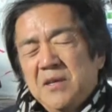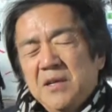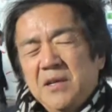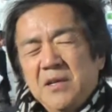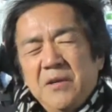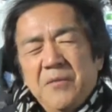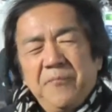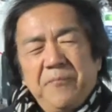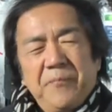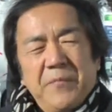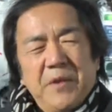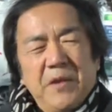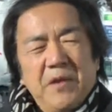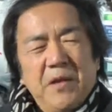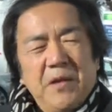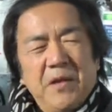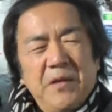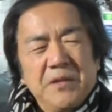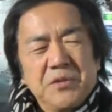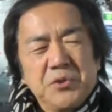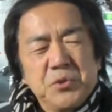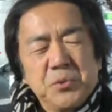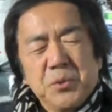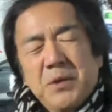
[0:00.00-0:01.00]
um,
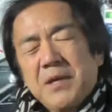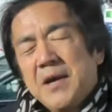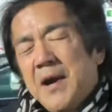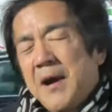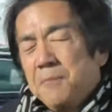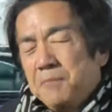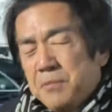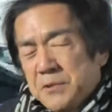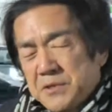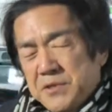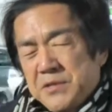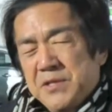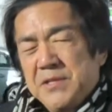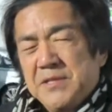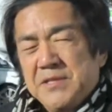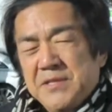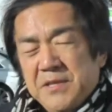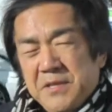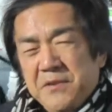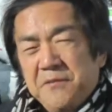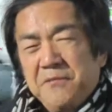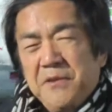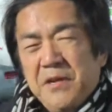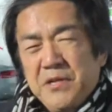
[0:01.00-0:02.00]
uh, to accomplish these
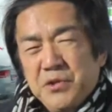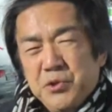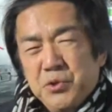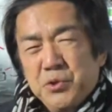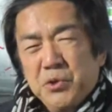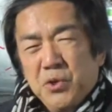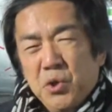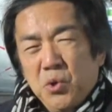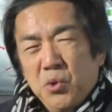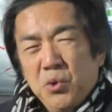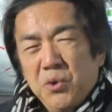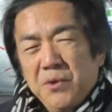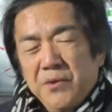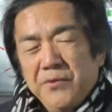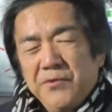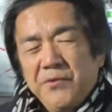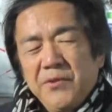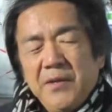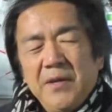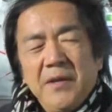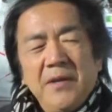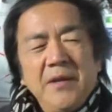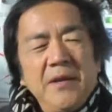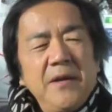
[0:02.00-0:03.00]
innovation
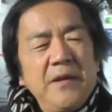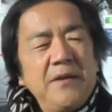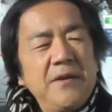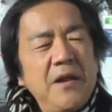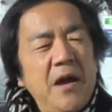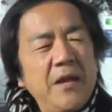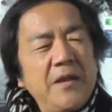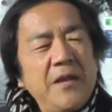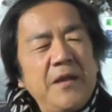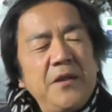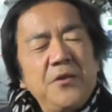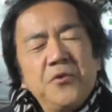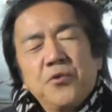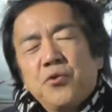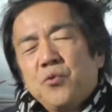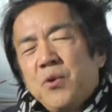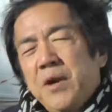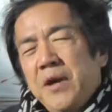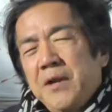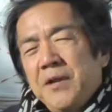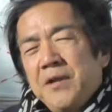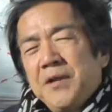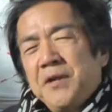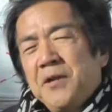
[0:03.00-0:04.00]
goals, not
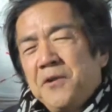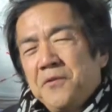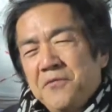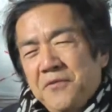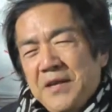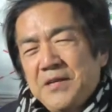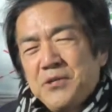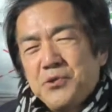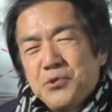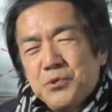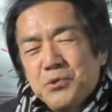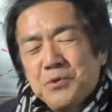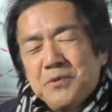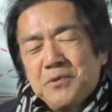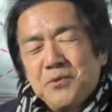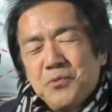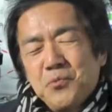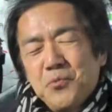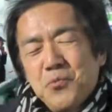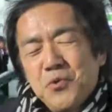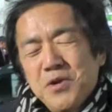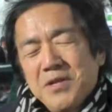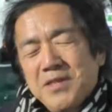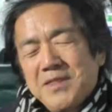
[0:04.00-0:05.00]
integrating innovation
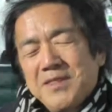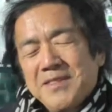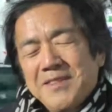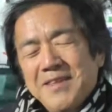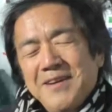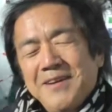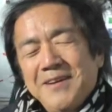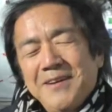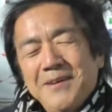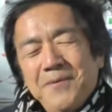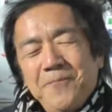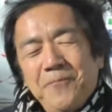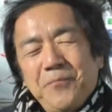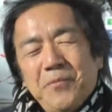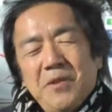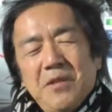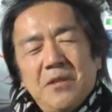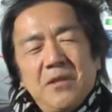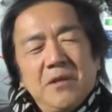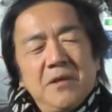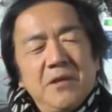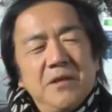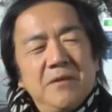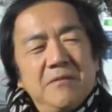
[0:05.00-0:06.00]
with um,
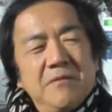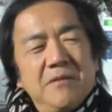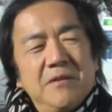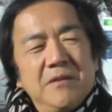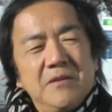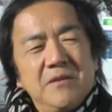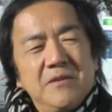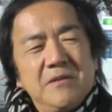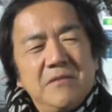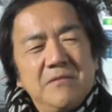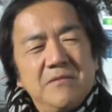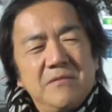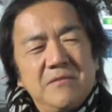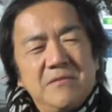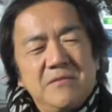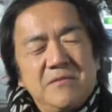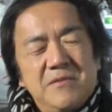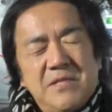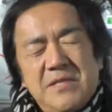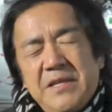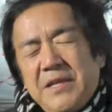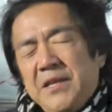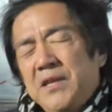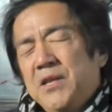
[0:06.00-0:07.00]
the
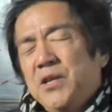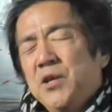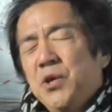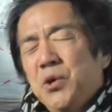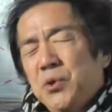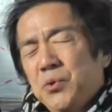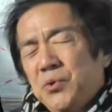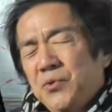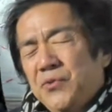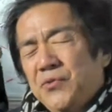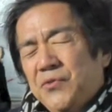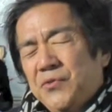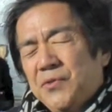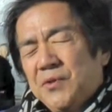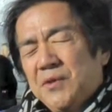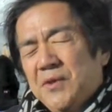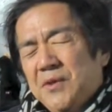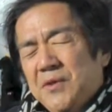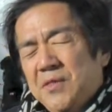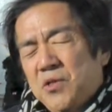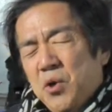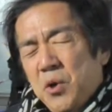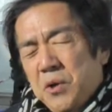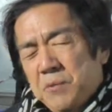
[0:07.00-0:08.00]
CEO's
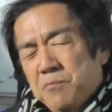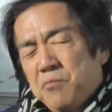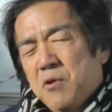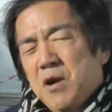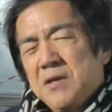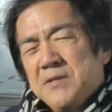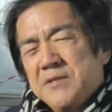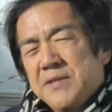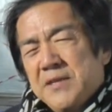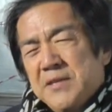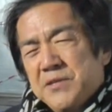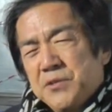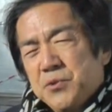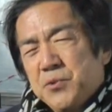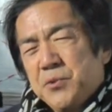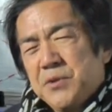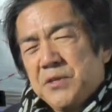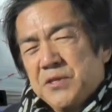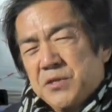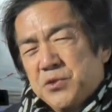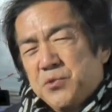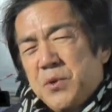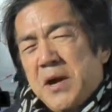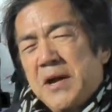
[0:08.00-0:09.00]
thought process or
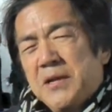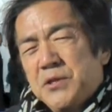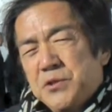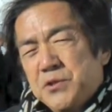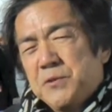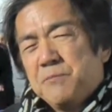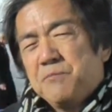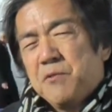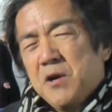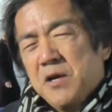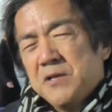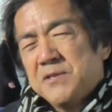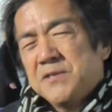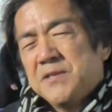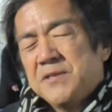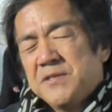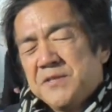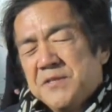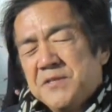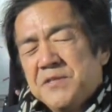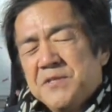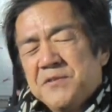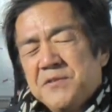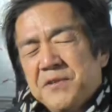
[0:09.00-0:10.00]
the strategy
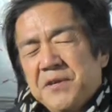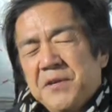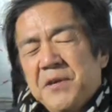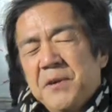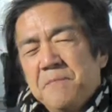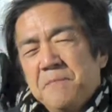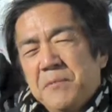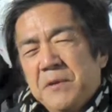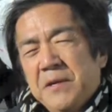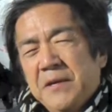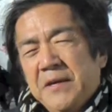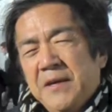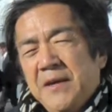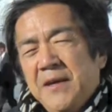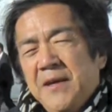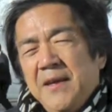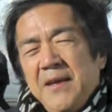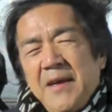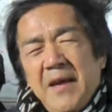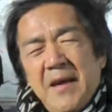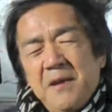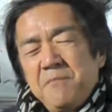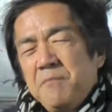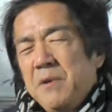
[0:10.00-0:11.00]
processes of the company
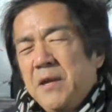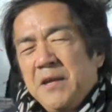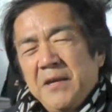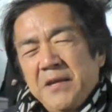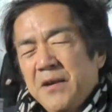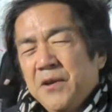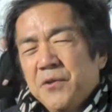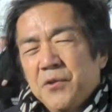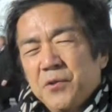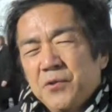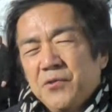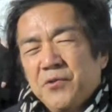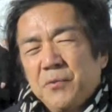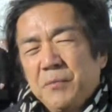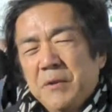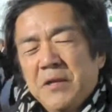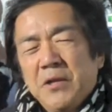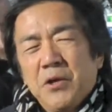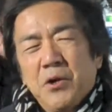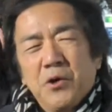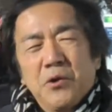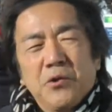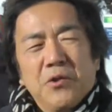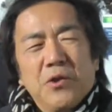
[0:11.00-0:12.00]
and many others. I
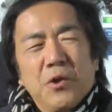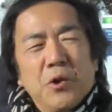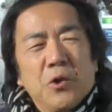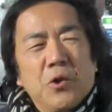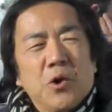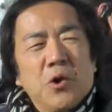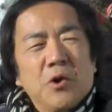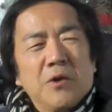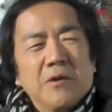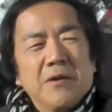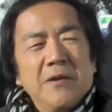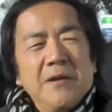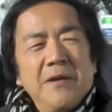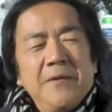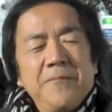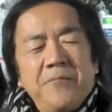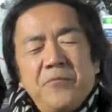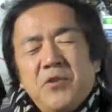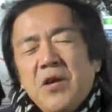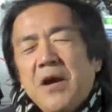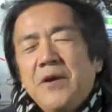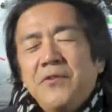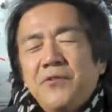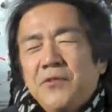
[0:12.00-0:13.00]
mean, there, there are
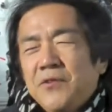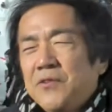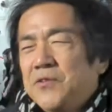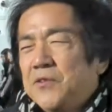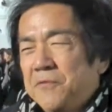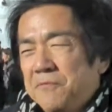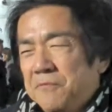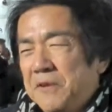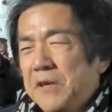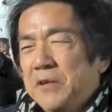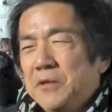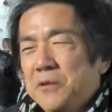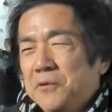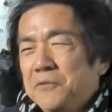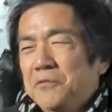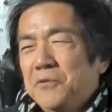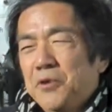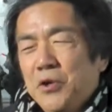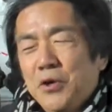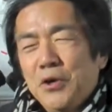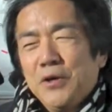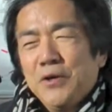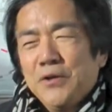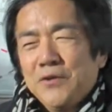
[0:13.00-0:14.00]
dozens of fatal
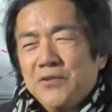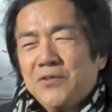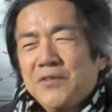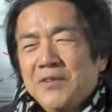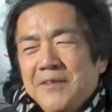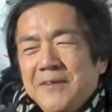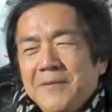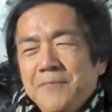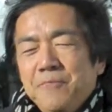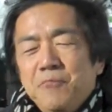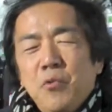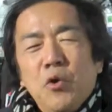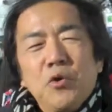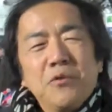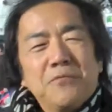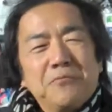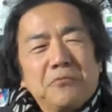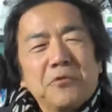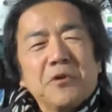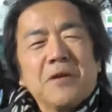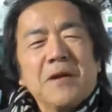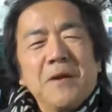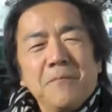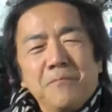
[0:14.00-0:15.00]
flaws, both
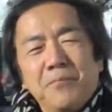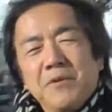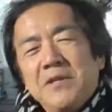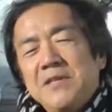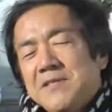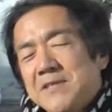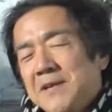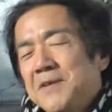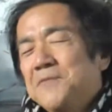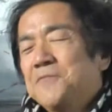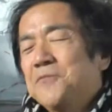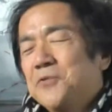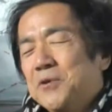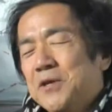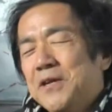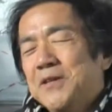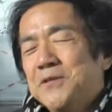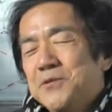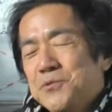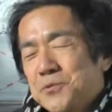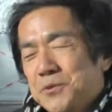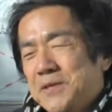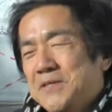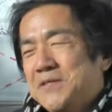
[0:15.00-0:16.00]
for companies and for
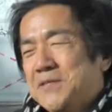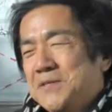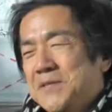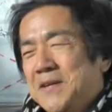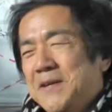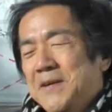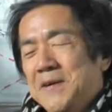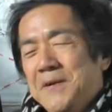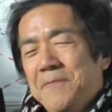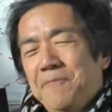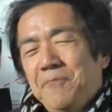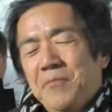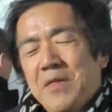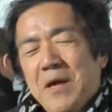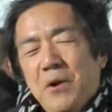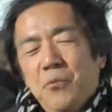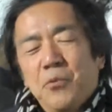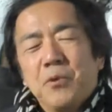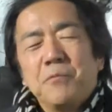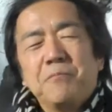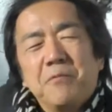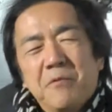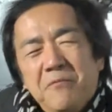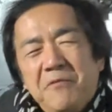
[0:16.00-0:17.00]
countries, um, that
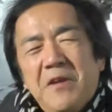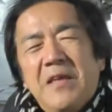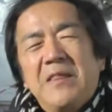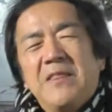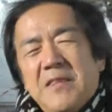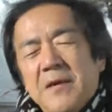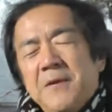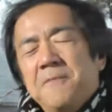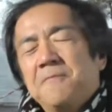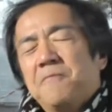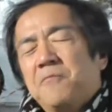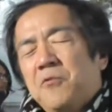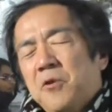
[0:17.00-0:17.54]
would prevent them